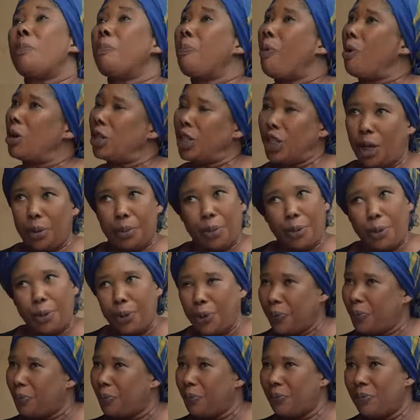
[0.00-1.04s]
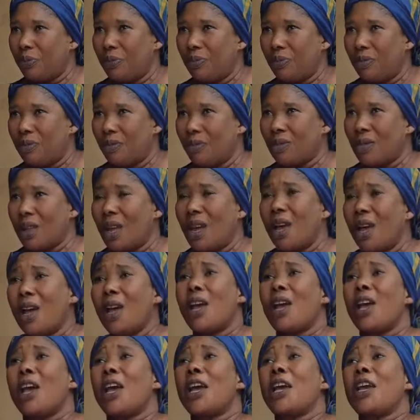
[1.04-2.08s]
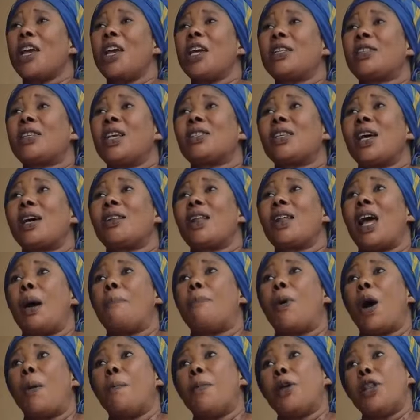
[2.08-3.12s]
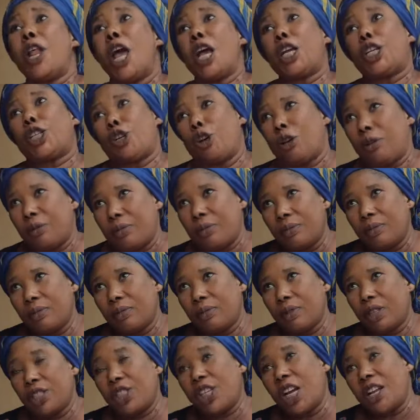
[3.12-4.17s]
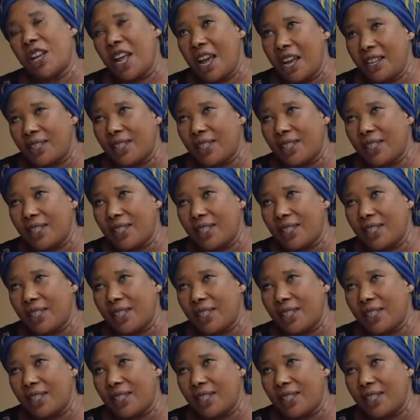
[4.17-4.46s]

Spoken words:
It is impossible. It is an abomination,